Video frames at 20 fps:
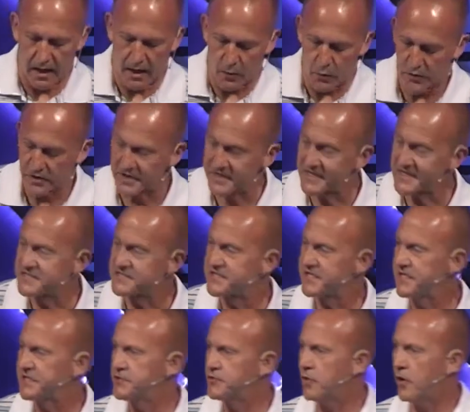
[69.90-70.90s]
We're going to
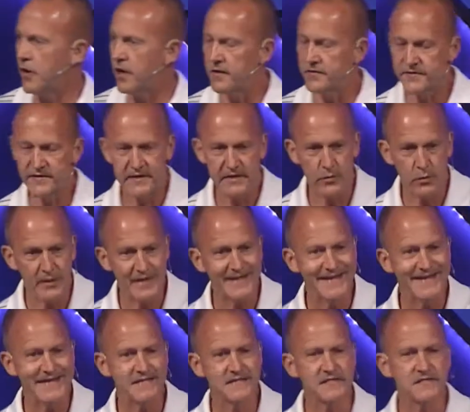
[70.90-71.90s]
continue on the We
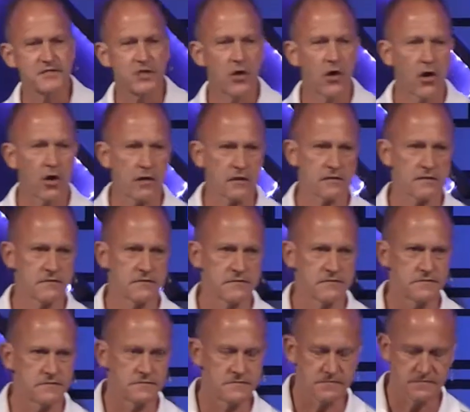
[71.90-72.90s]
Need to Talk.
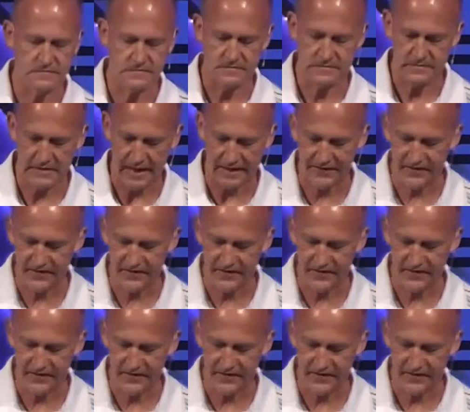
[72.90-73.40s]
I